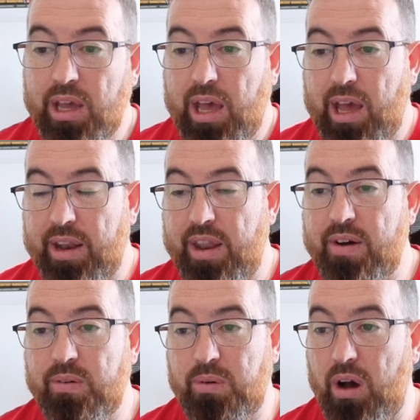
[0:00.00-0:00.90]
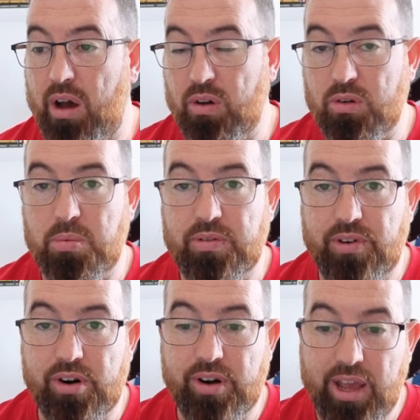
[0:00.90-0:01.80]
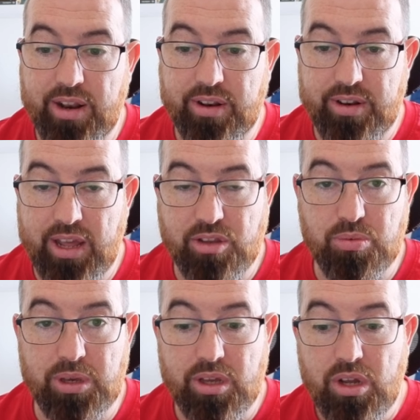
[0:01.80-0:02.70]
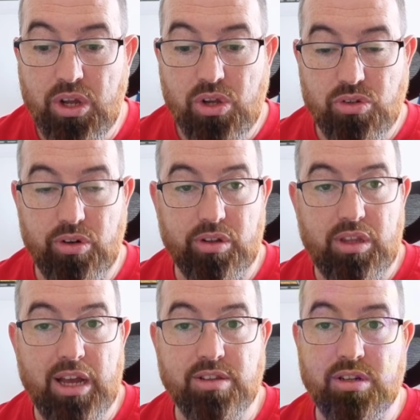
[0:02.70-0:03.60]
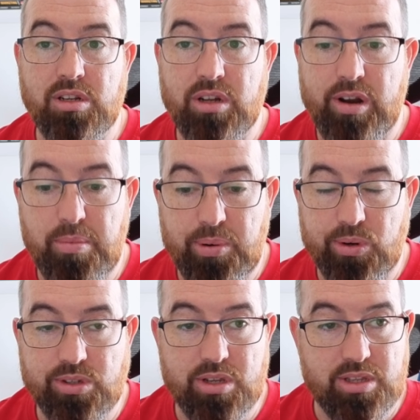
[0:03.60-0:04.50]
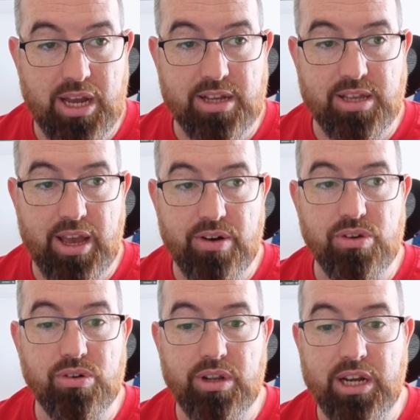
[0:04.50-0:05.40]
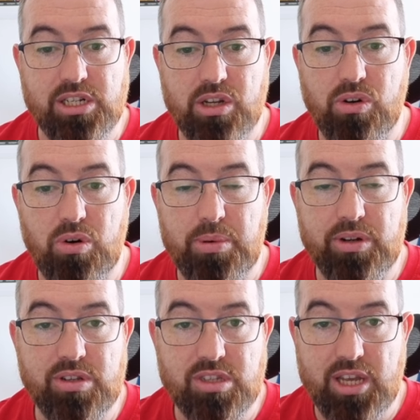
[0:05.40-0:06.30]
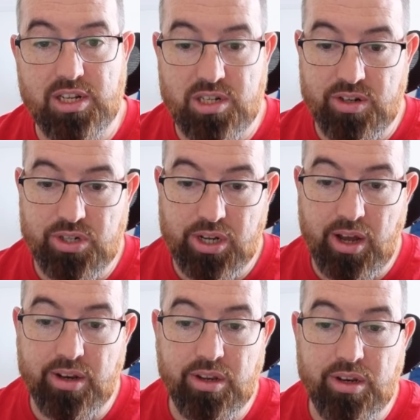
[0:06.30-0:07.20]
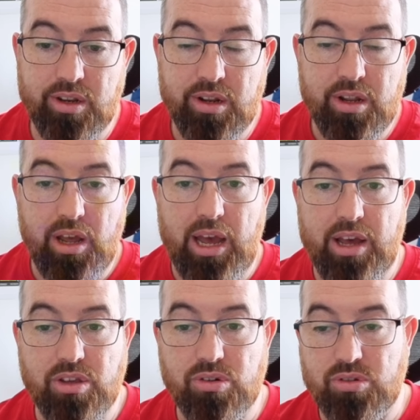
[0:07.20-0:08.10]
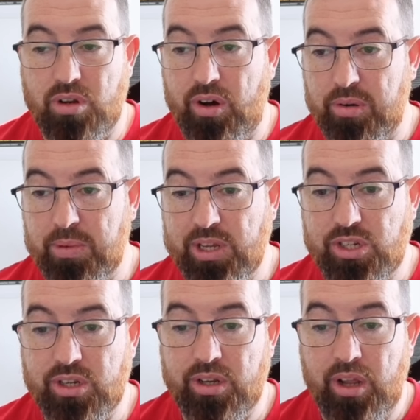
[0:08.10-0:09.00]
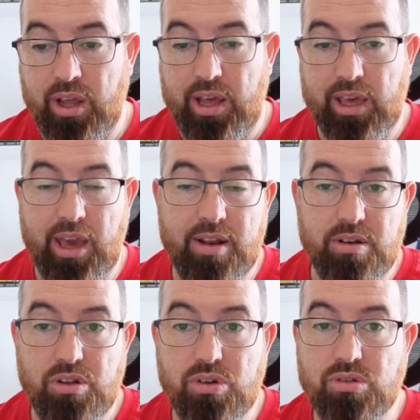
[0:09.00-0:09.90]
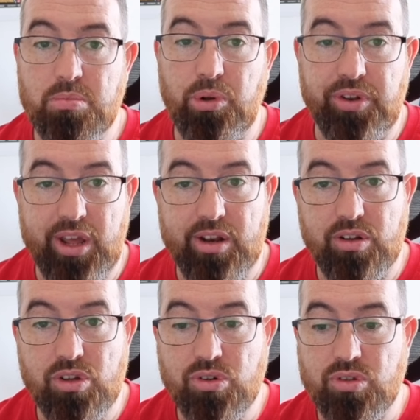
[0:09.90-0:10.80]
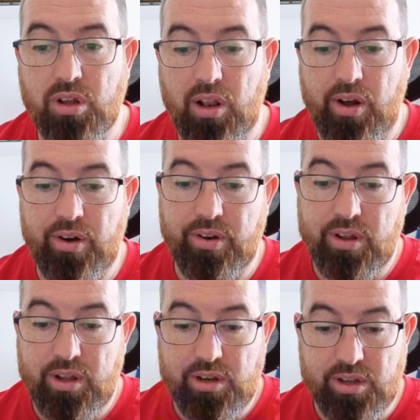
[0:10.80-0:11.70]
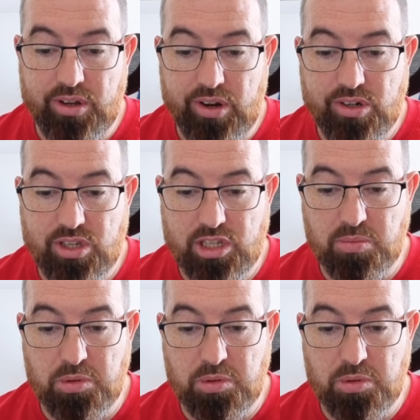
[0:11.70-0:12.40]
and now I'm going to be further ahead next week. So look, that is the entire process. That is how you can actually go about and scheduling out your content using automation. Again, using Blotato, using Claude. The entire system is